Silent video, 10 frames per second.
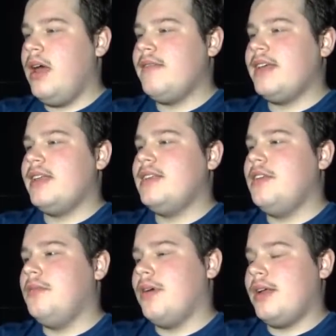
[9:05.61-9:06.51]
have to
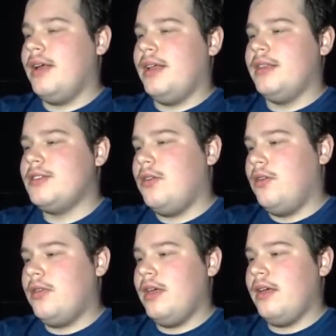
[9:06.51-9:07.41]
continue working on this
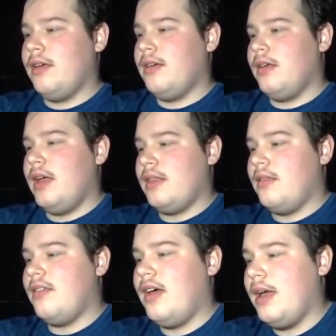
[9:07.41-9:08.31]
whole thing at
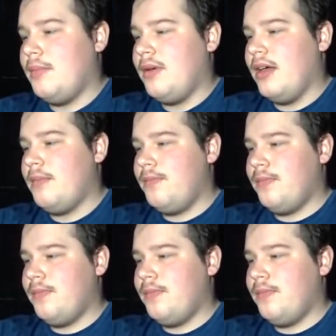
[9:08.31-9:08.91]
the time, but